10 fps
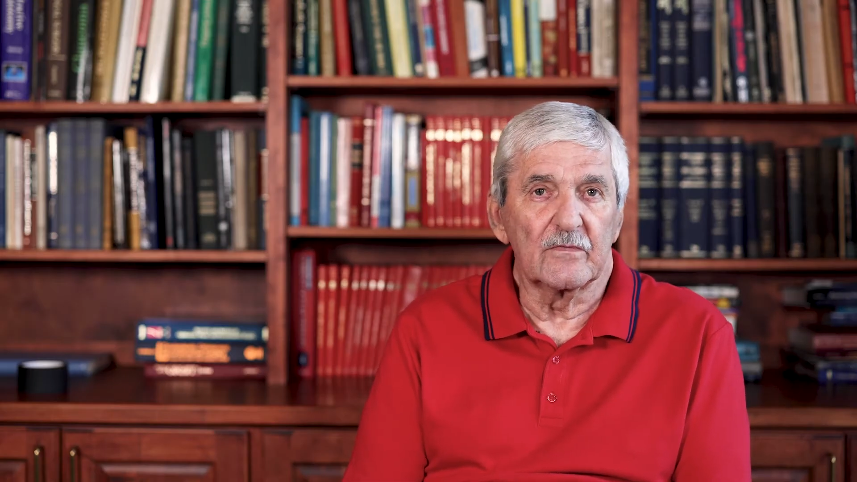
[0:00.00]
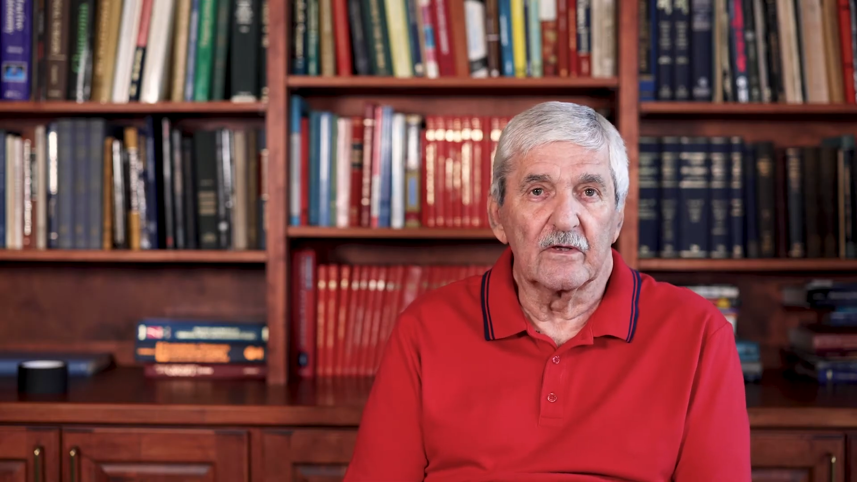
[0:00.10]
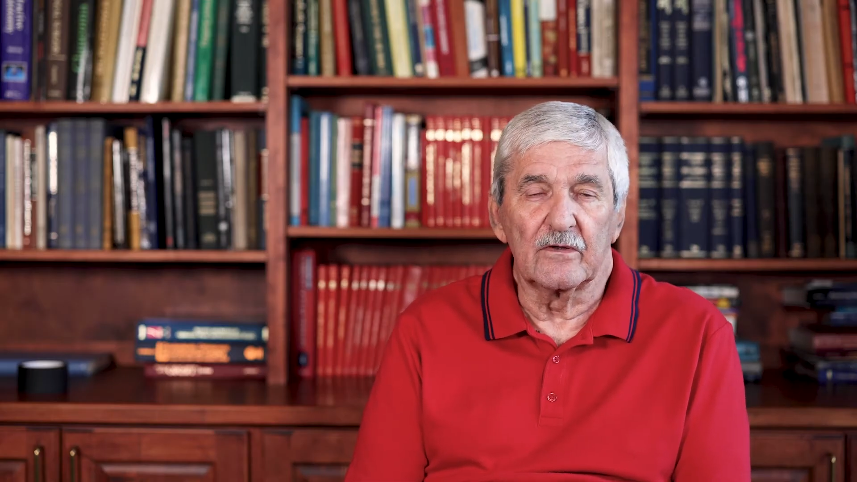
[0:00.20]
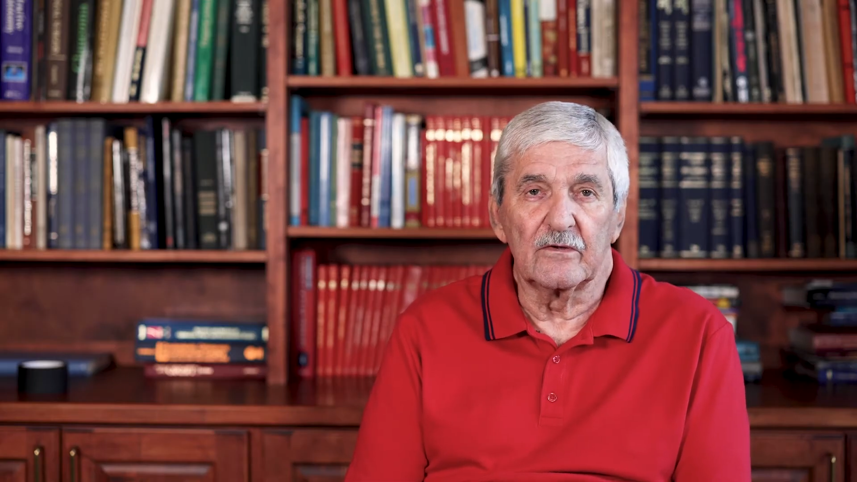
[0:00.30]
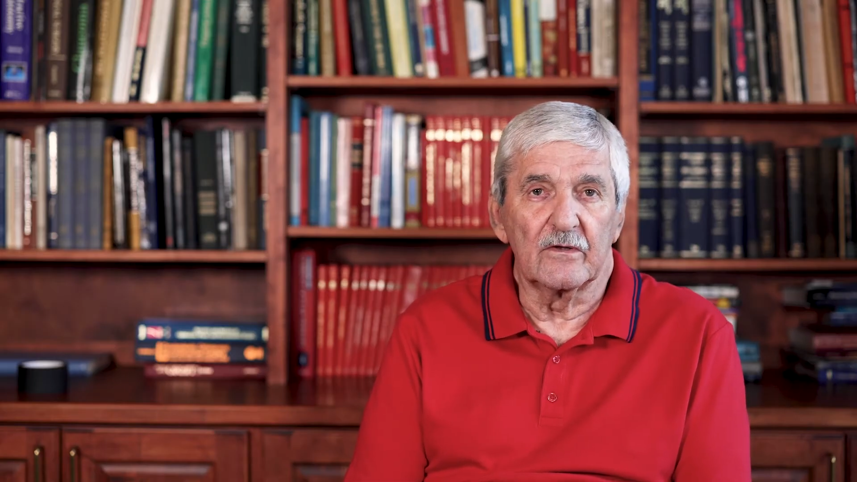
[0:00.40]

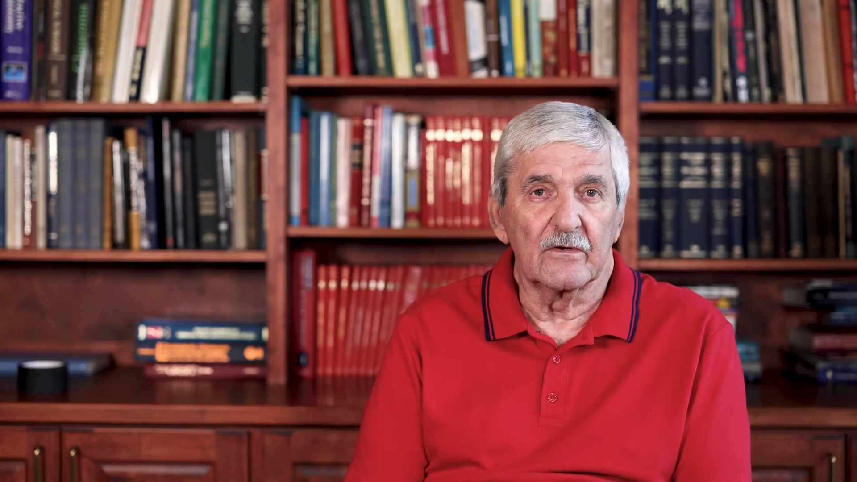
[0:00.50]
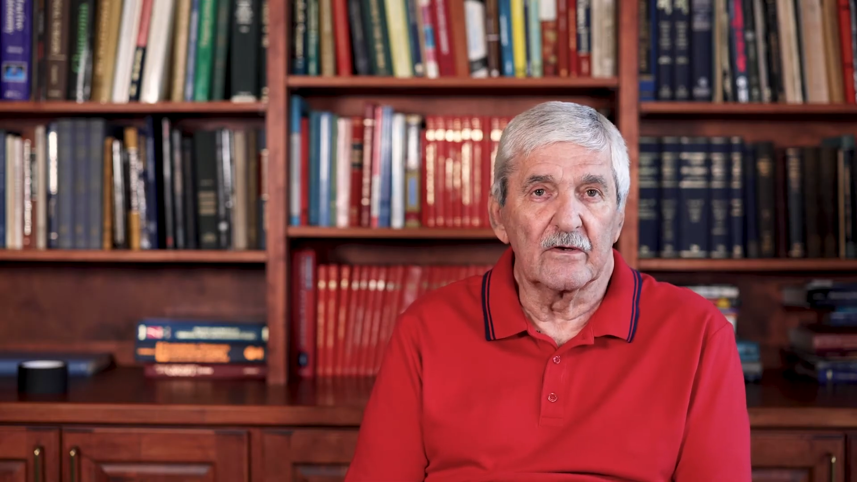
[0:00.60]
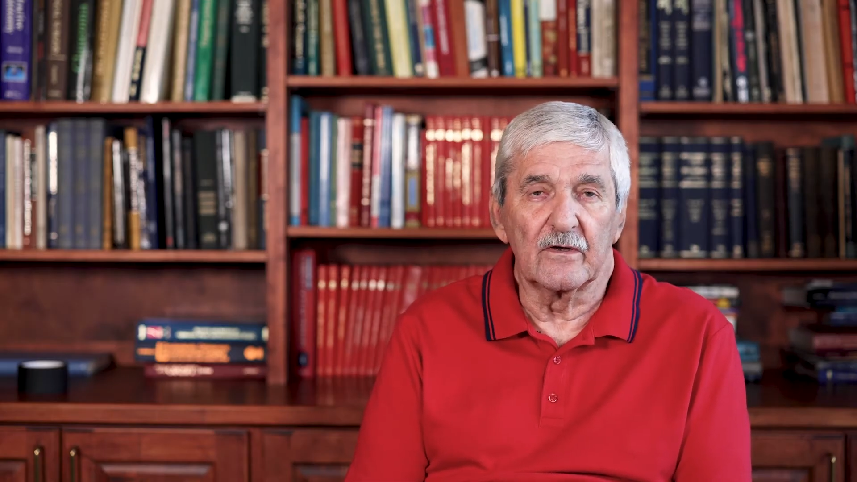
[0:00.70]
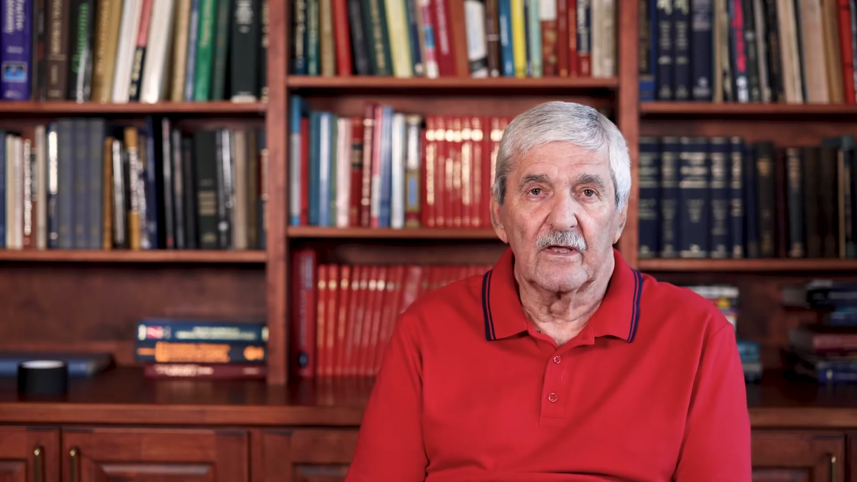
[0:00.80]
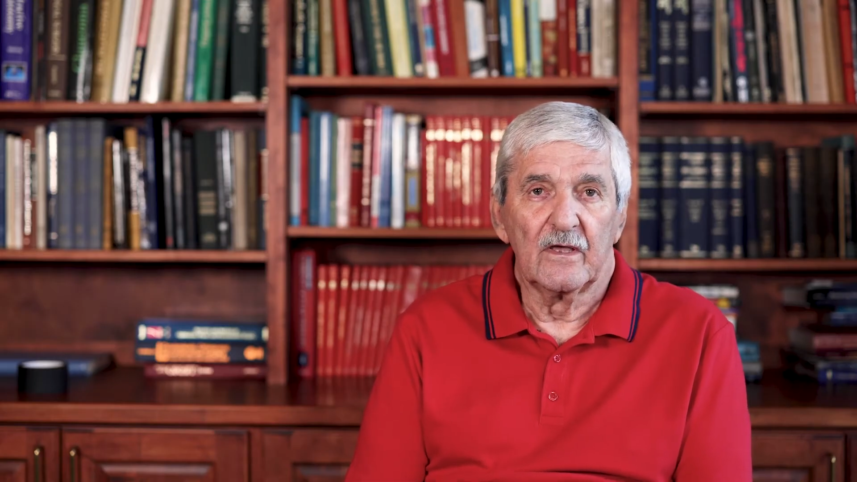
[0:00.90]
And
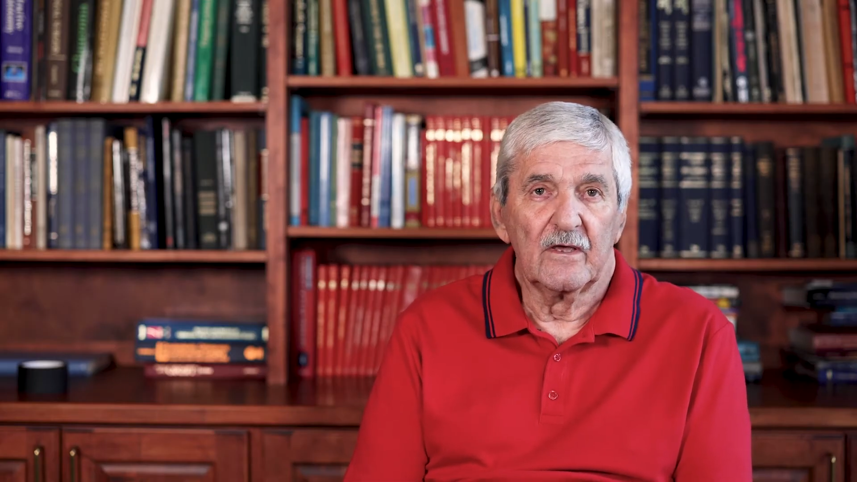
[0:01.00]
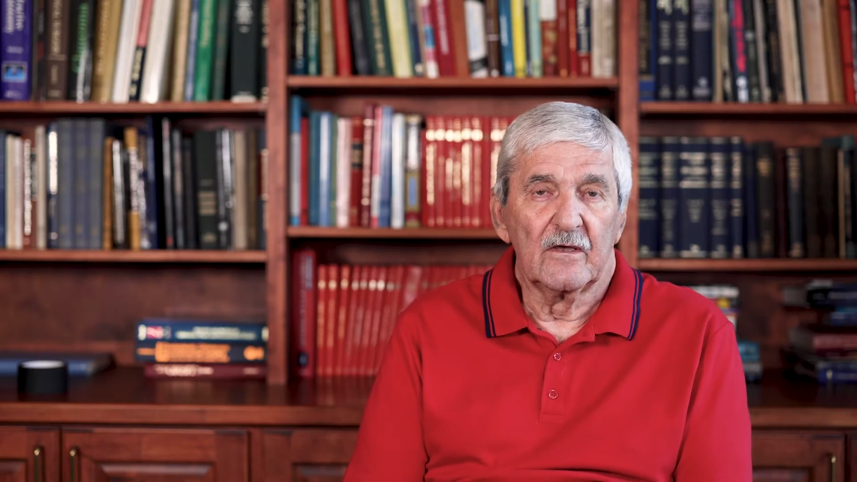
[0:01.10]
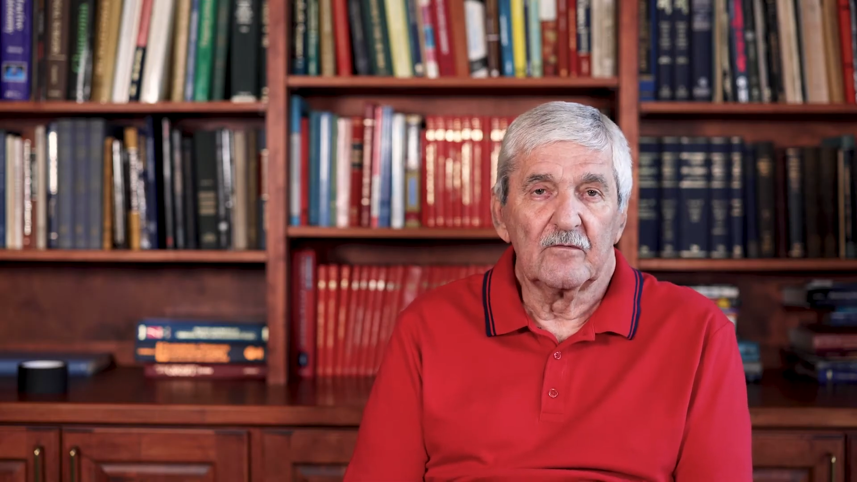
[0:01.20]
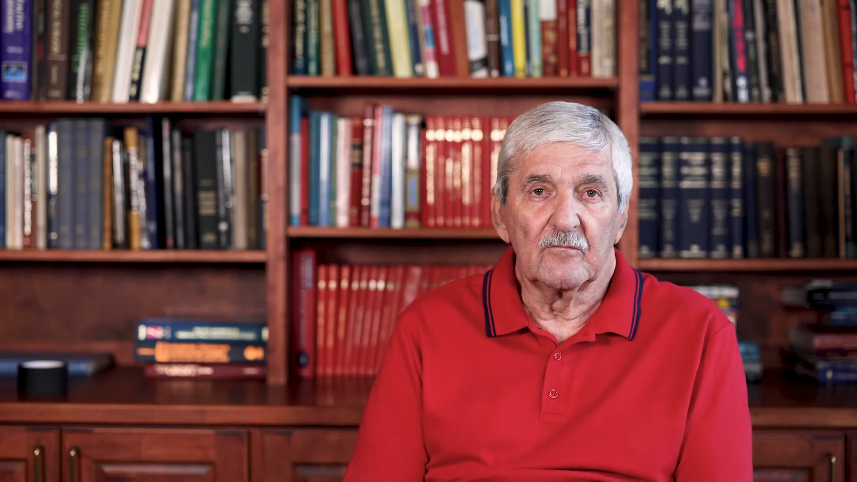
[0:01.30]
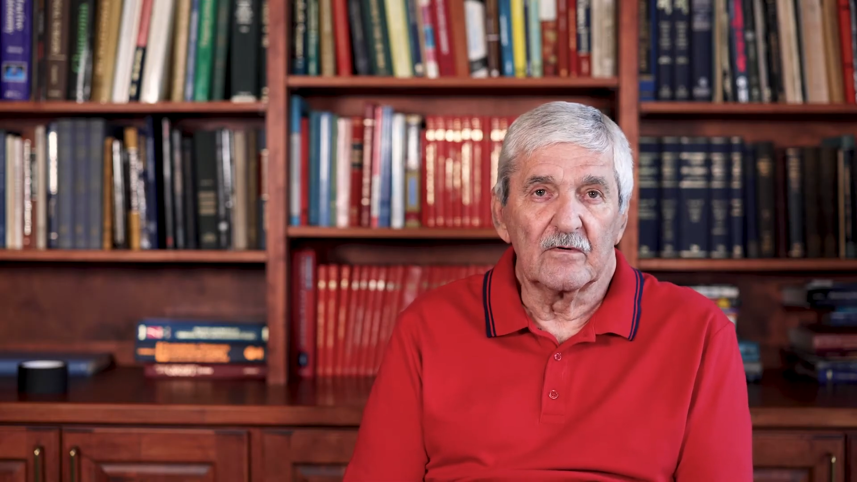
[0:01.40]
uh,
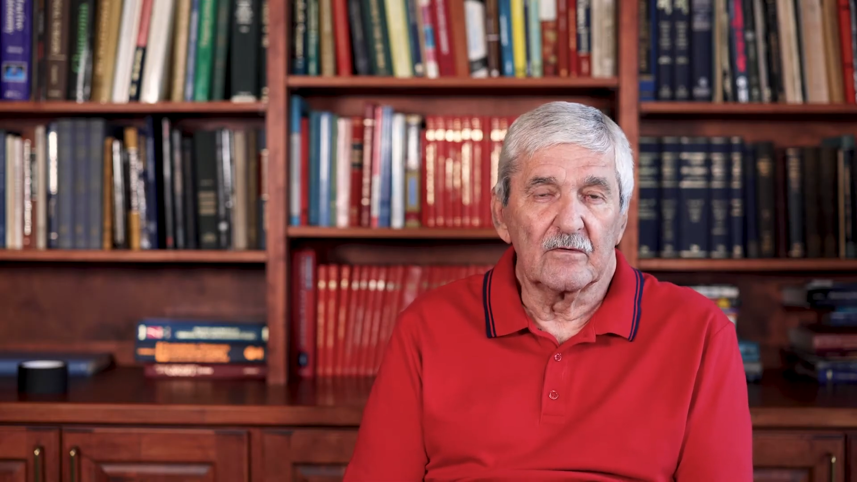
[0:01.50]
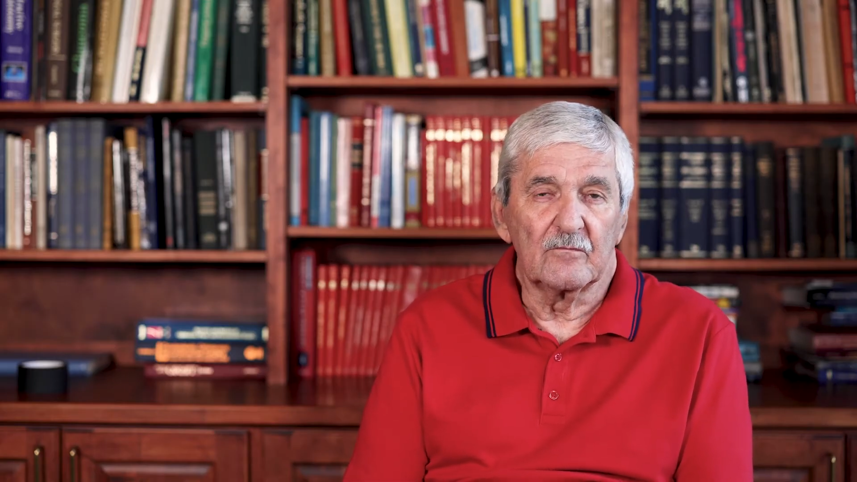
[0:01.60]
uh,